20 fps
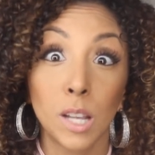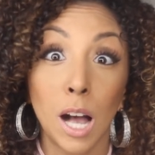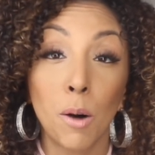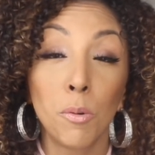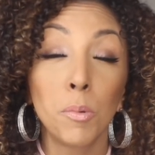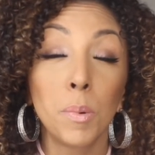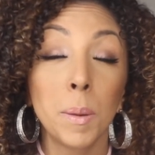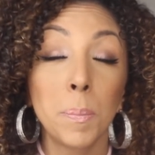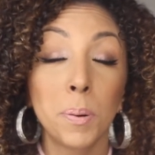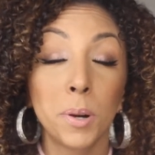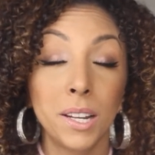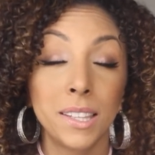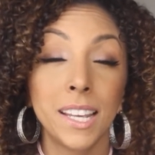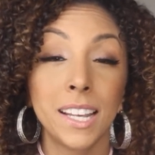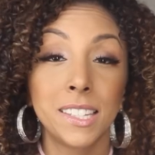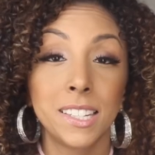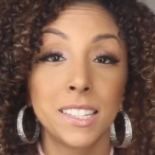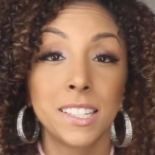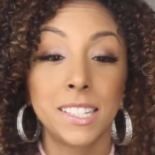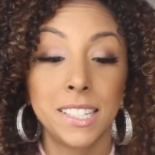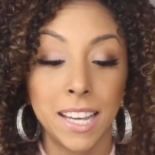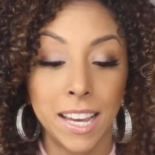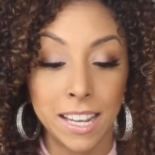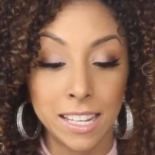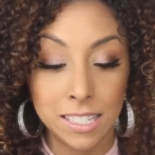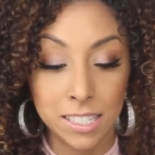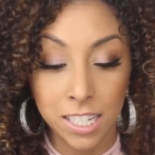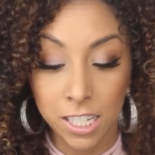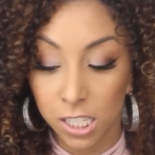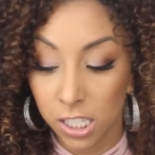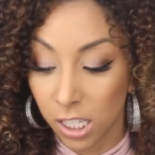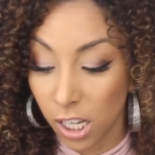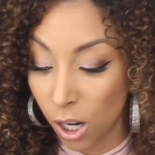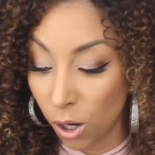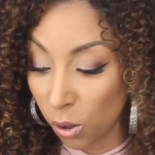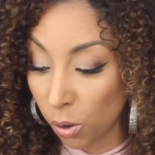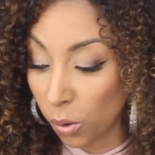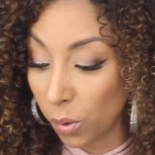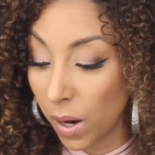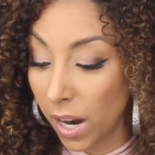I will be putting that to the test. It's
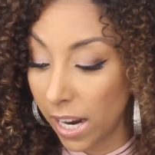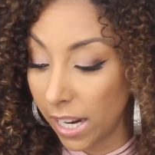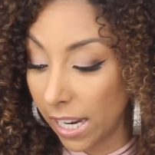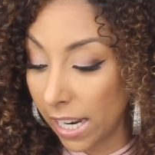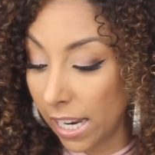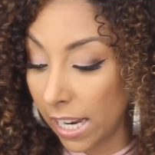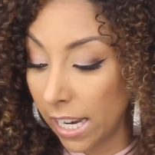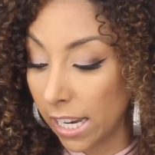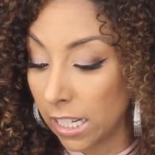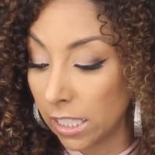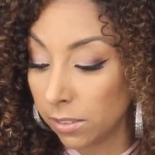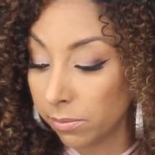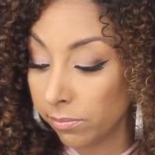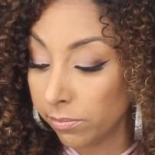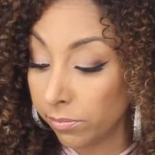already